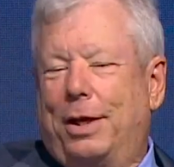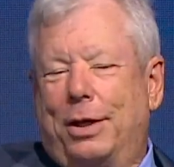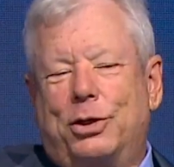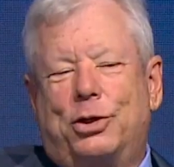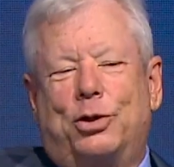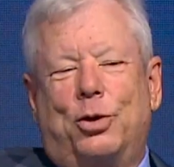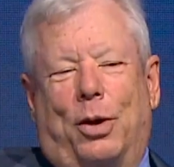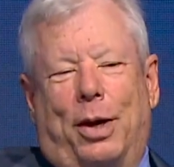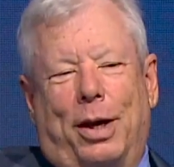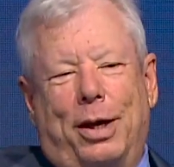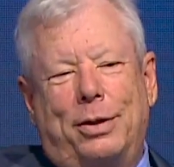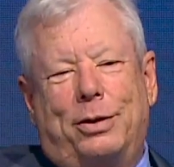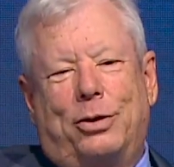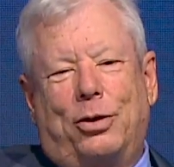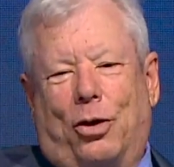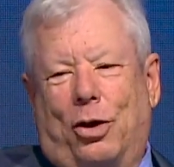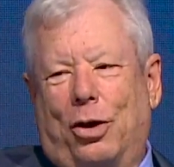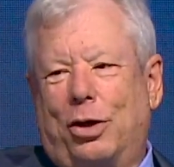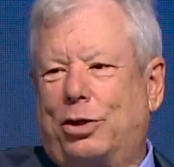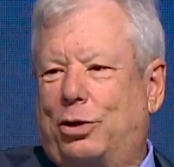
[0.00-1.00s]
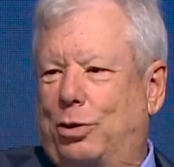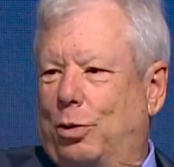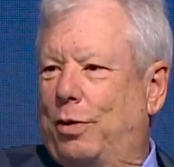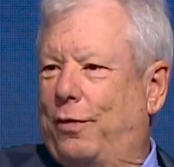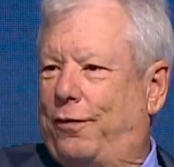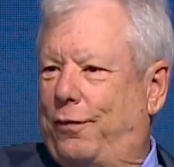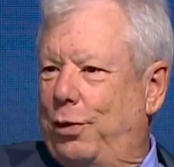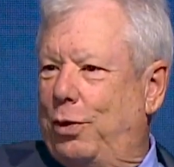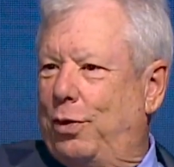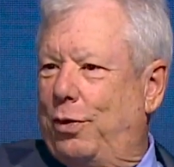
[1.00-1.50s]
So I talked to a
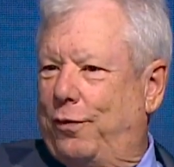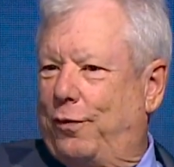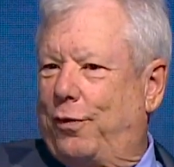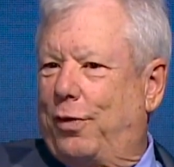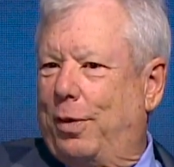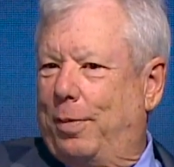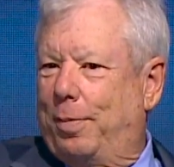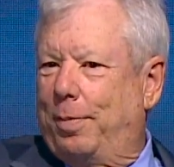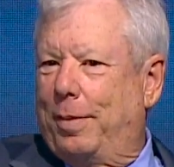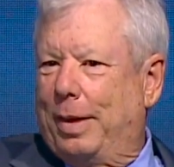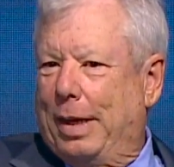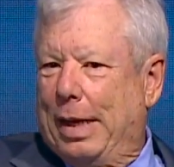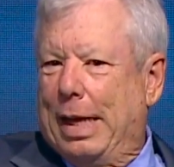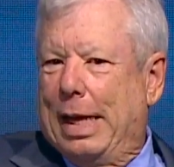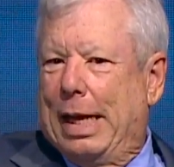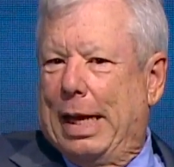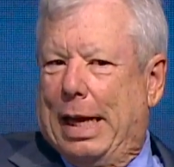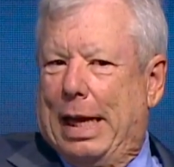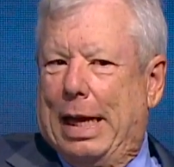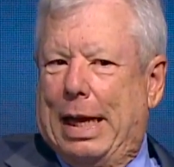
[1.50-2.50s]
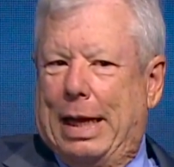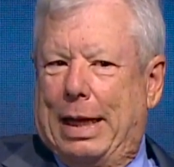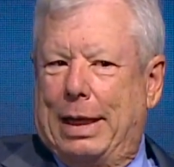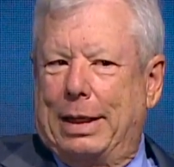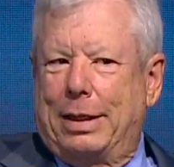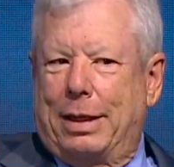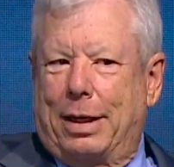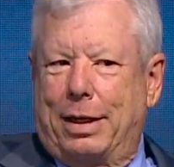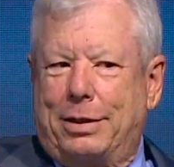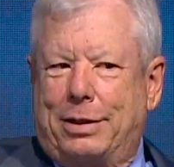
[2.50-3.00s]
few of them,
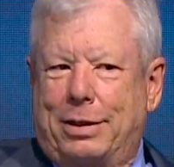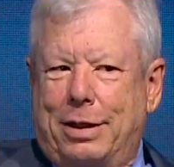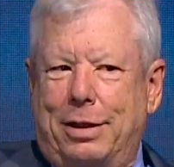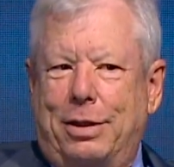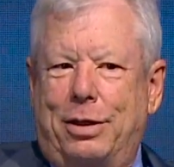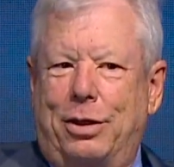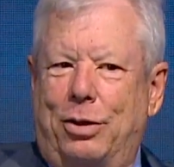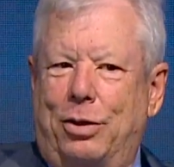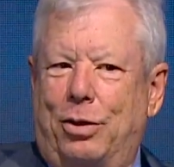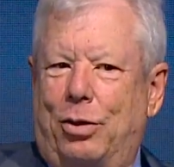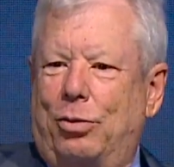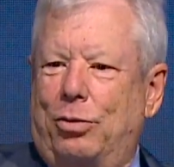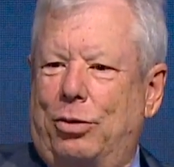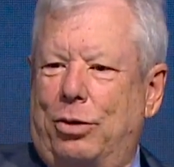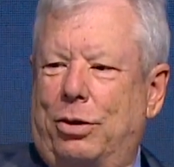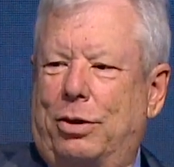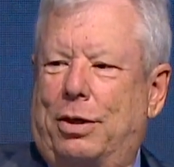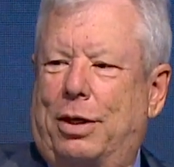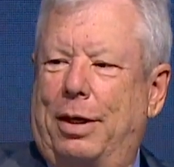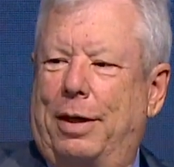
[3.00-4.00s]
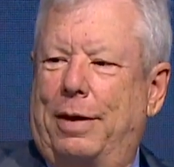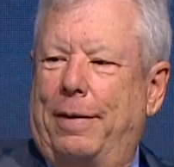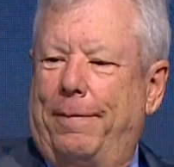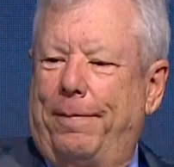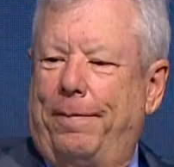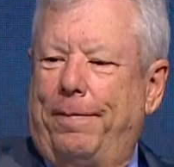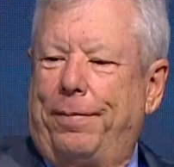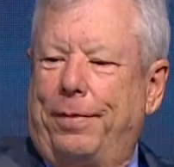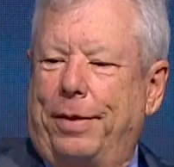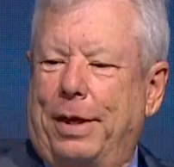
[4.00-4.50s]
and I said, look,
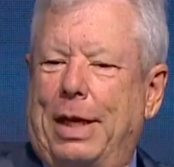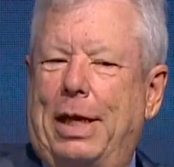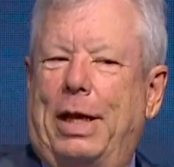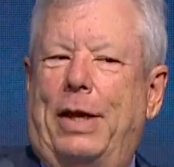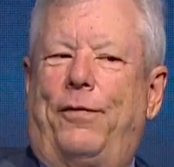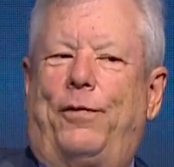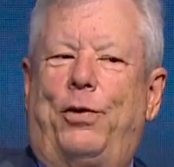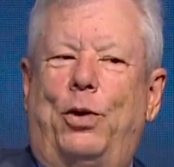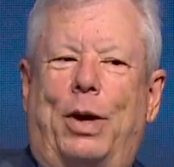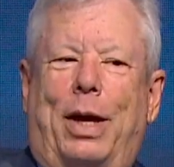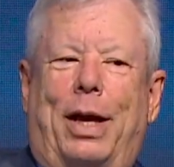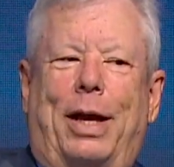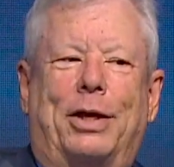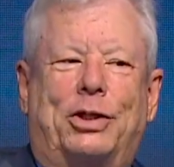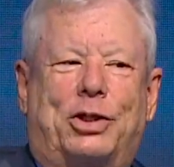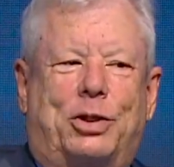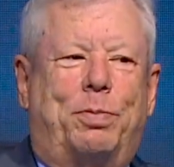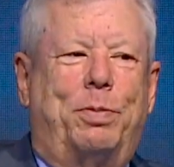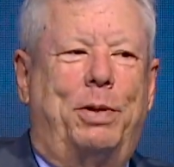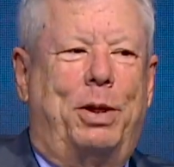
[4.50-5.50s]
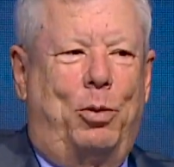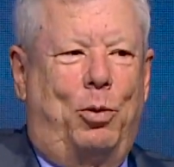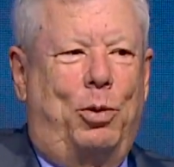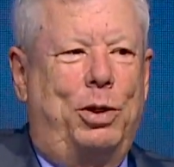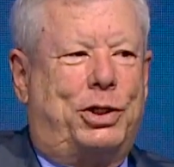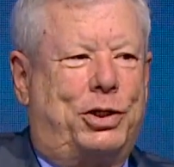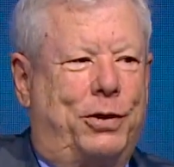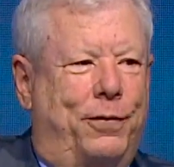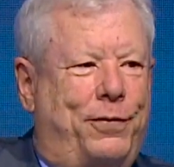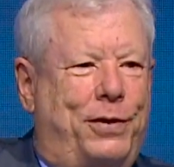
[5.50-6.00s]
if you asked me
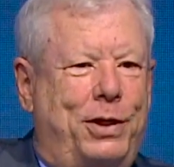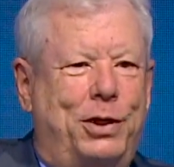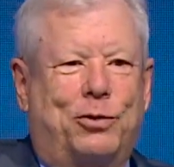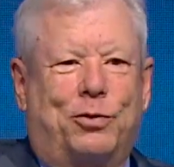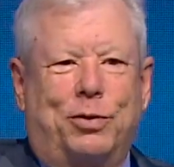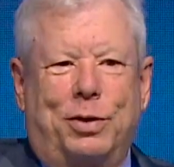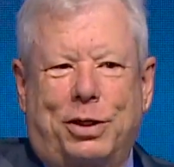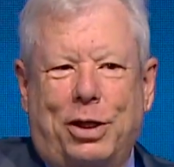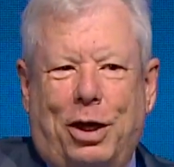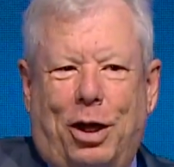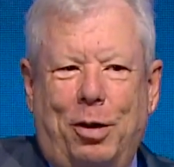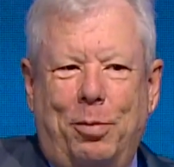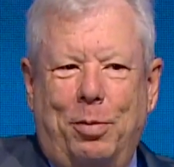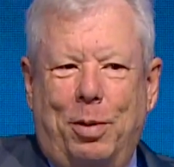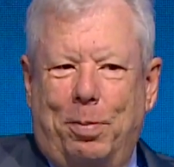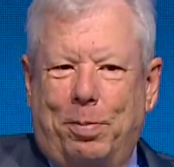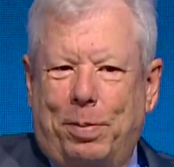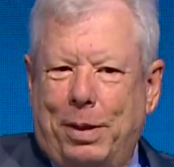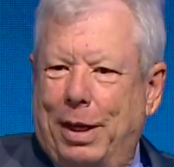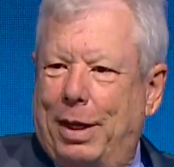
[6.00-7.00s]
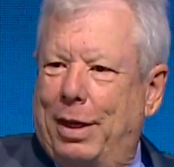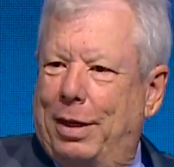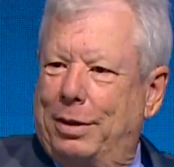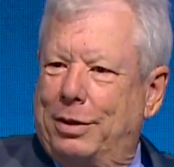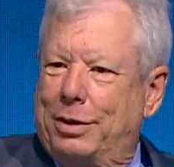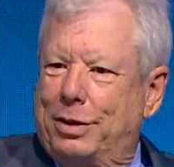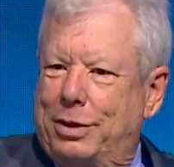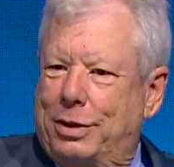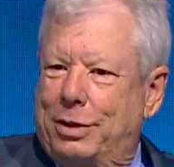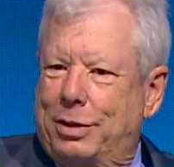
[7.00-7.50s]
which of these retirement
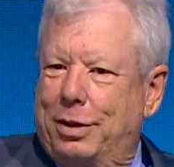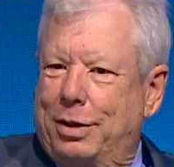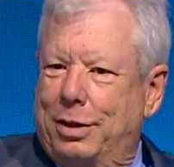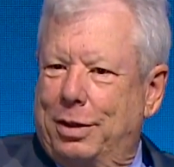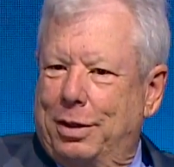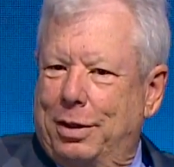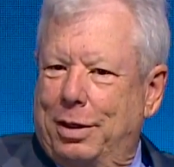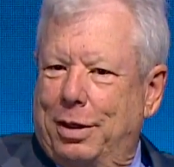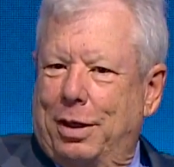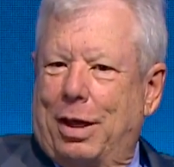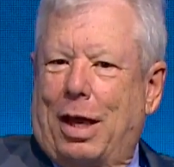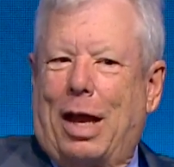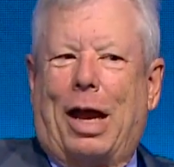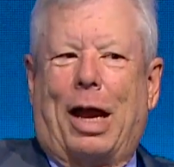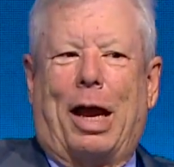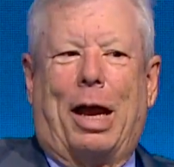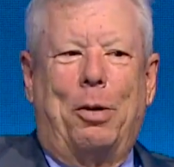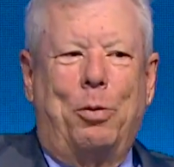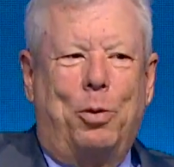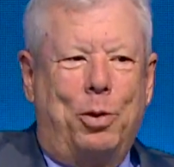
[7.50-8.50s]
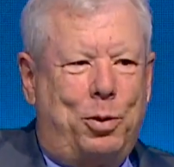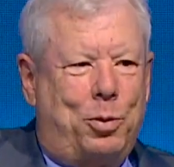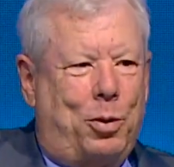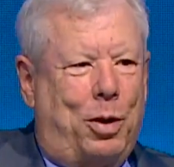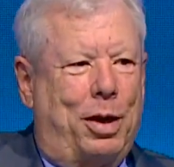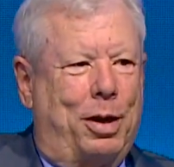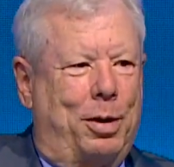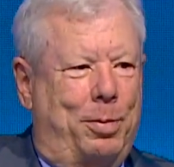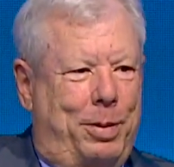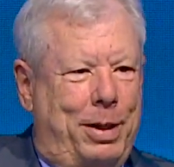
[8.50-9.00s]
plans I would
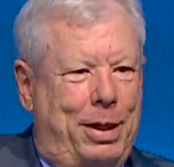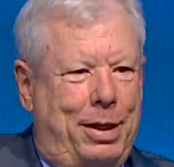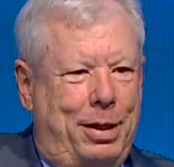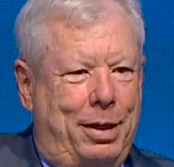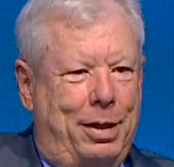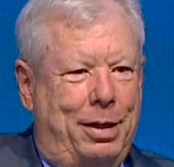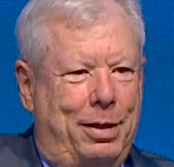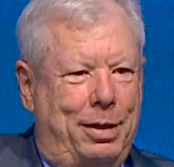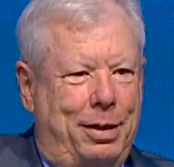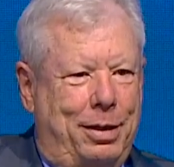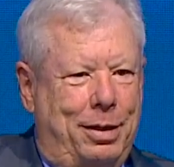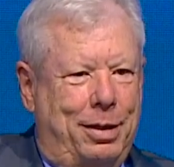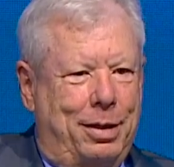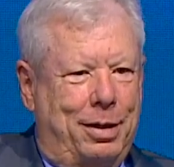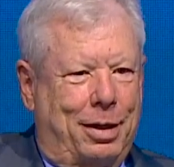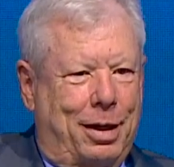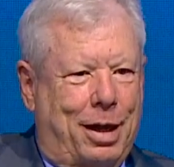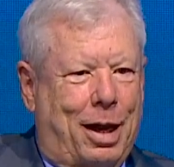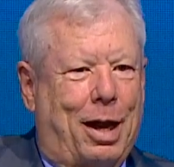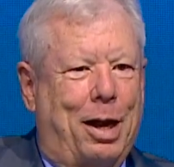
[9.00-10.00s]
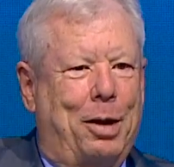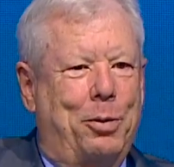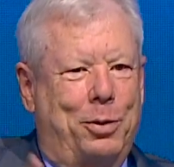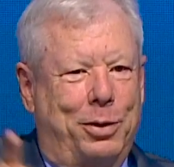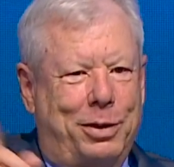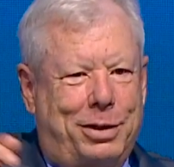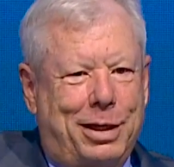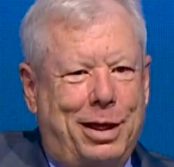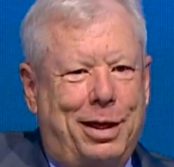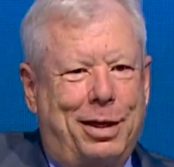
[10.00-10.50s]
want to be in, I
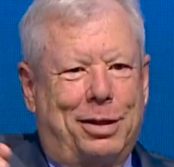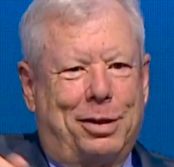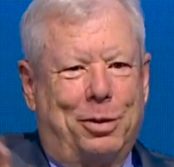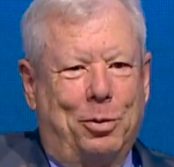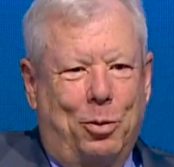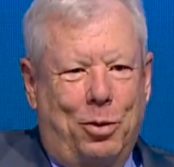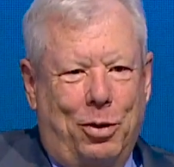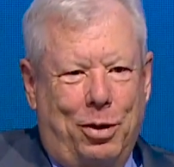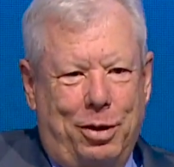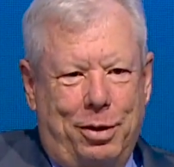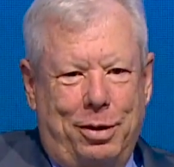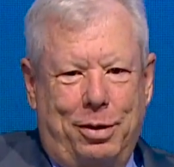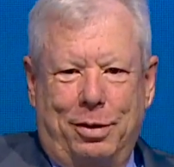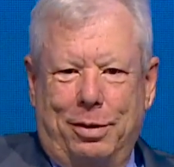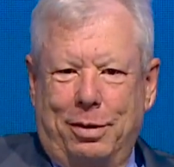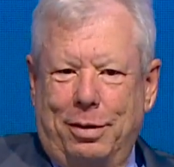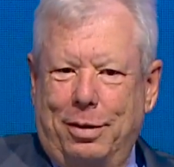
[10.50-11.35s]
would take the one